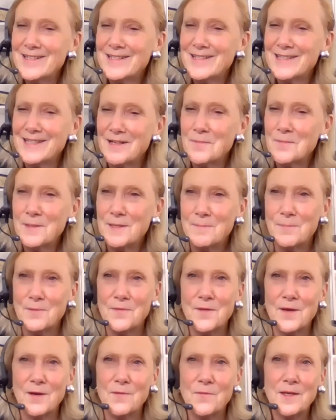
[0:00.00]
tell people,
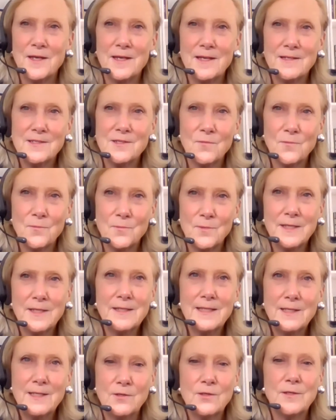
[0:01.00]
though, that it's a
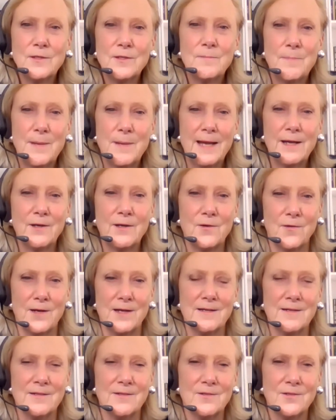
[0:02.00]
really good
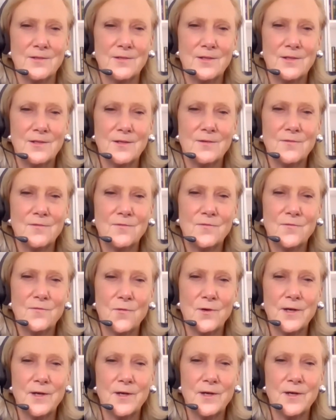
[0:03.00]
background,
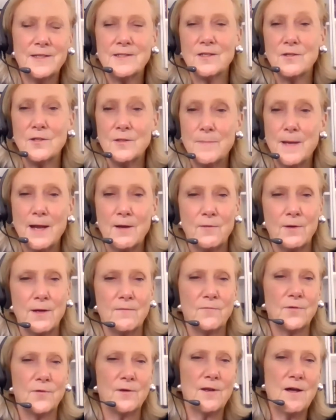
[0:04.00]
it's a good
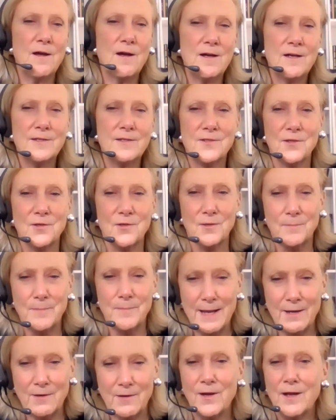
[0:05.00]
background for law, it's a good
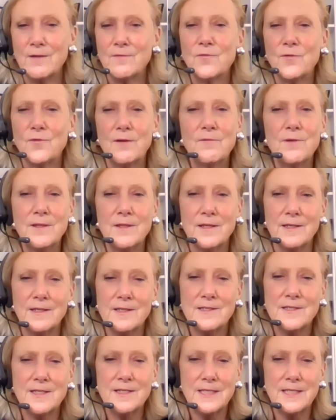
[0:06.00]
background for everything,
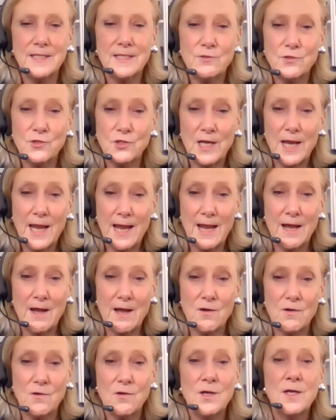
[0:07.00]
because it teaches you
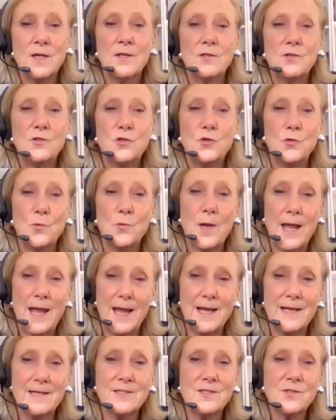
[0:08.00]
how to
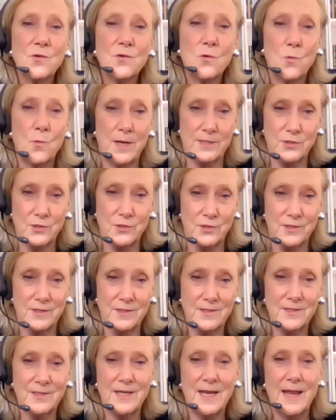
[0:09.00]
ask
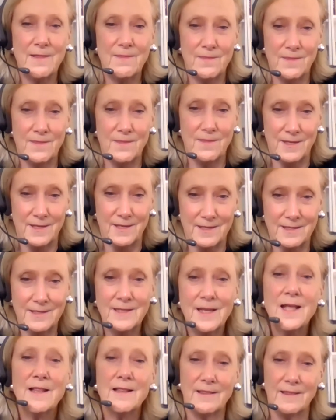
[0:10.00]
questions and then
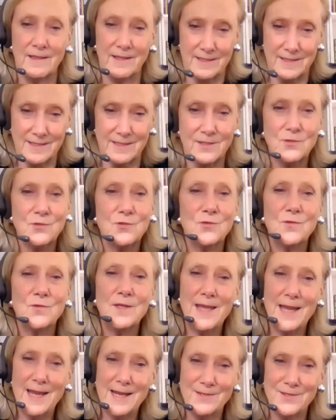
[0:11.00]
listen to
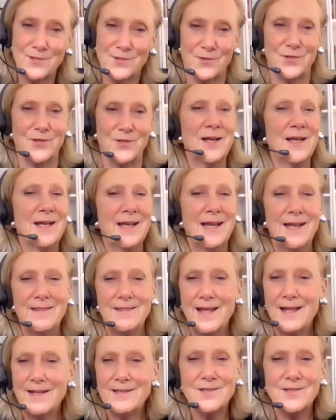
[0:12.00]
the answer. And
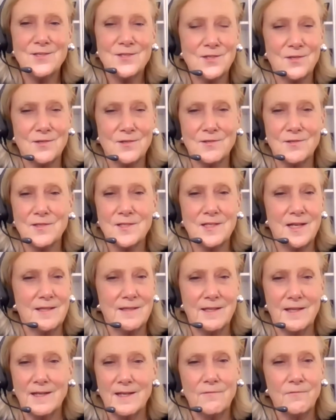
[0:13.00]
that's a skill set
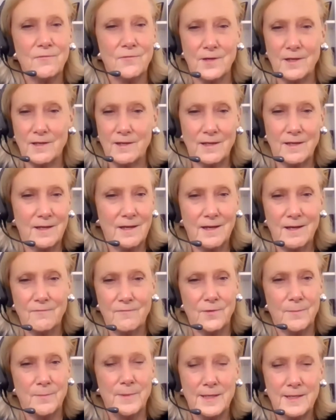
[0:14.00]
that
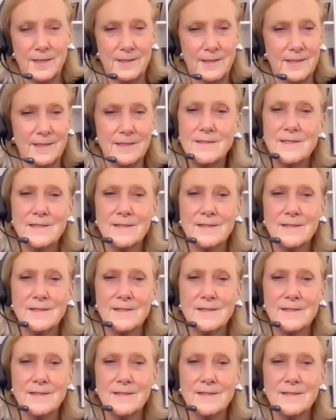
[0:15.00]
everybody needs.